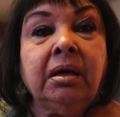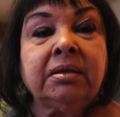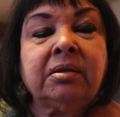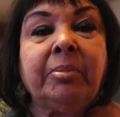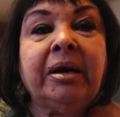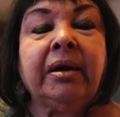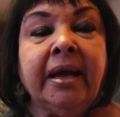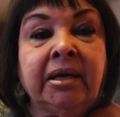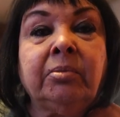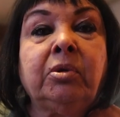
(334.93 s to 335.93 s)
It's about
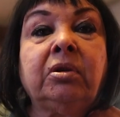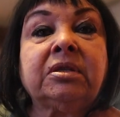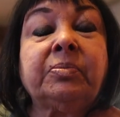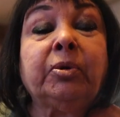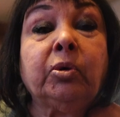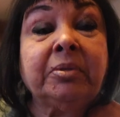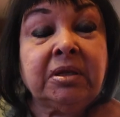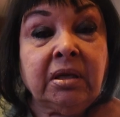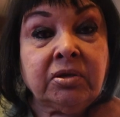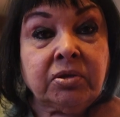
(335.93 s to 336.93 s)
animal
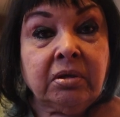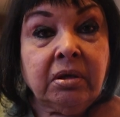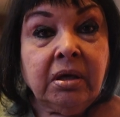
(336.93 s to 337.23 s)
experimentation.